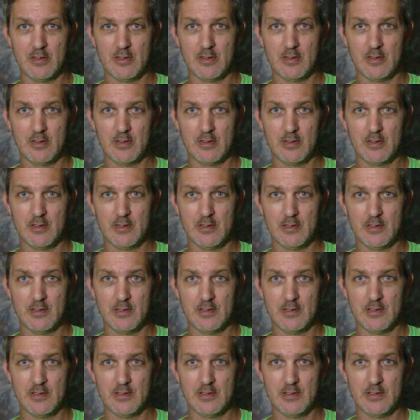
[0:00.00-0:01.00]

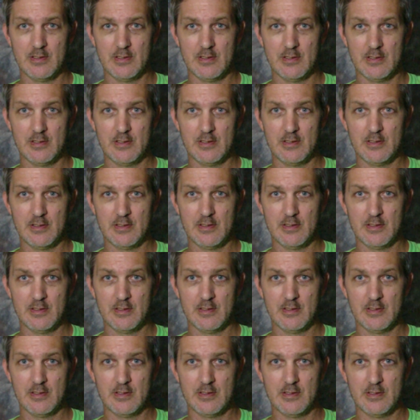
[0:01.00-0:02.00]

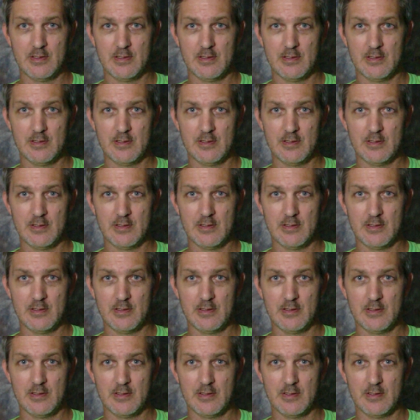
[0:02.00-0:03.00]

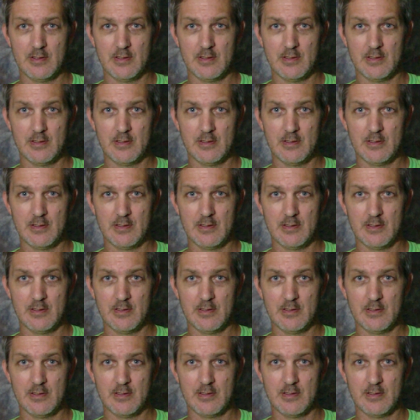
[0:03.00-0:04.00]

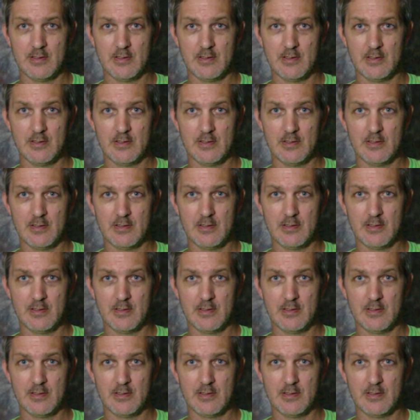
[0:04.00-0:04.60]
Nothing is said.